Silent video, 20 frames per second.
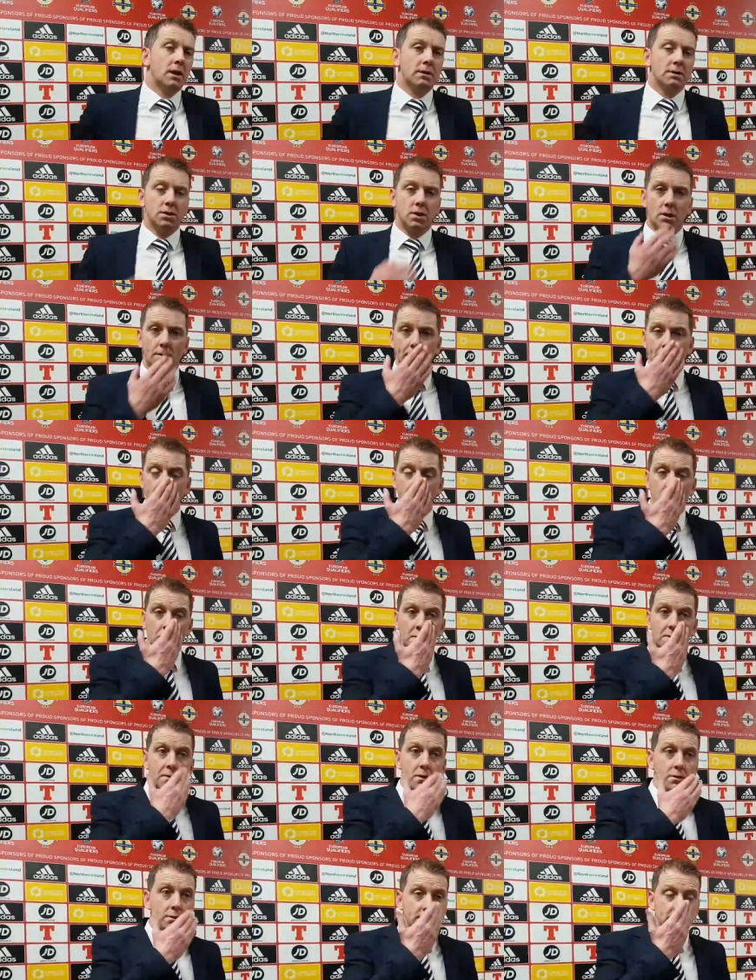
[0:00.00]
and John Mountney
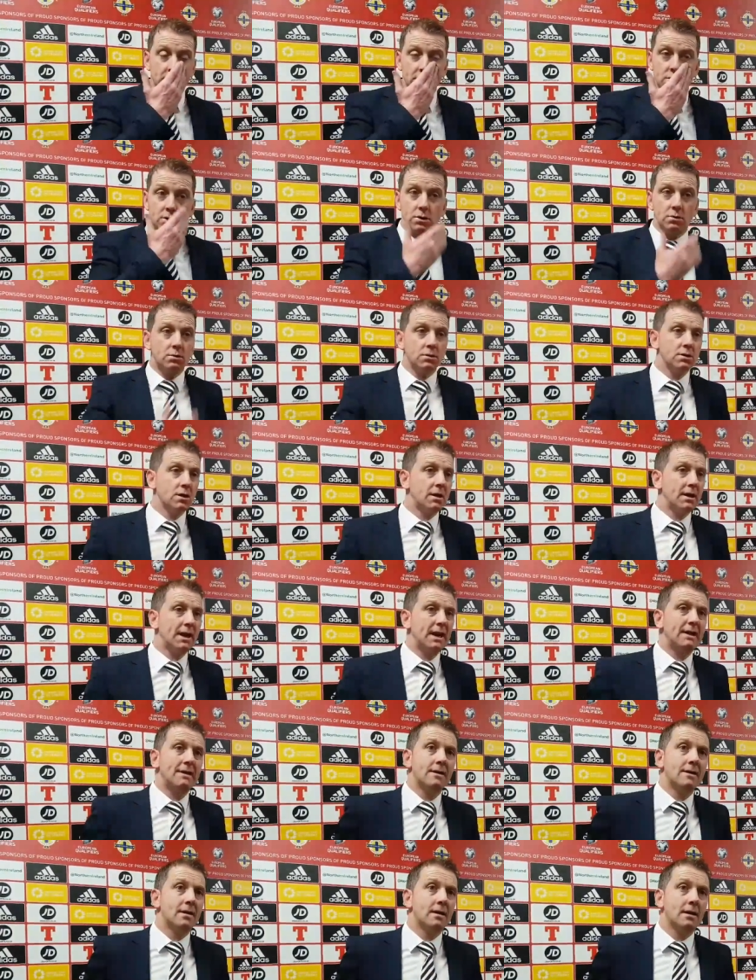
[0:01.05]
before his injury was on
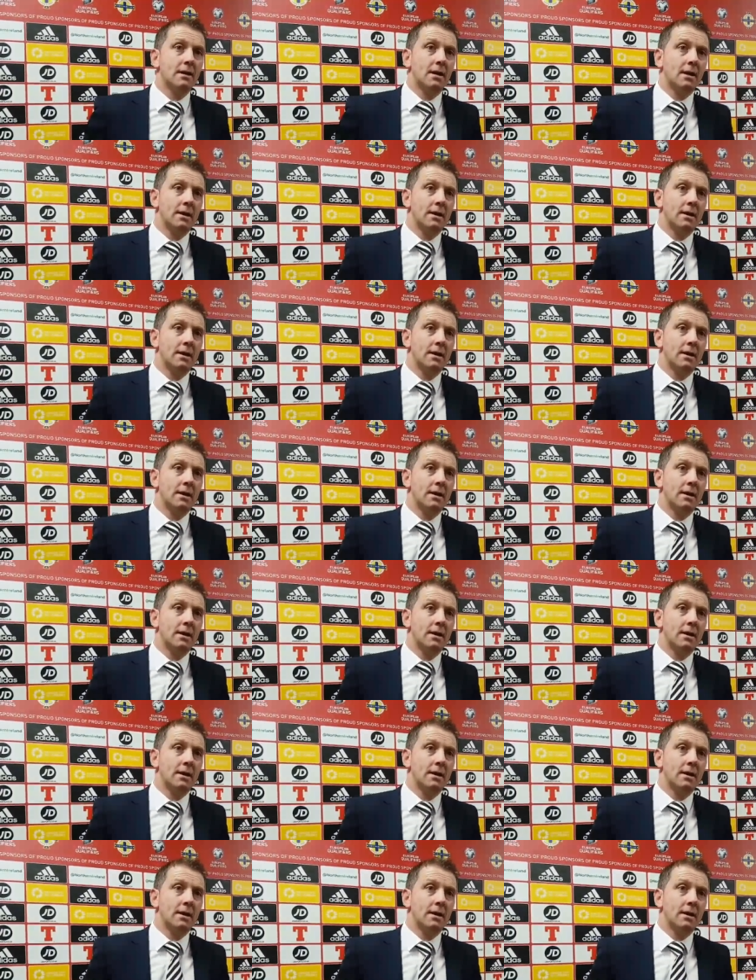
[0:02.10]
eight,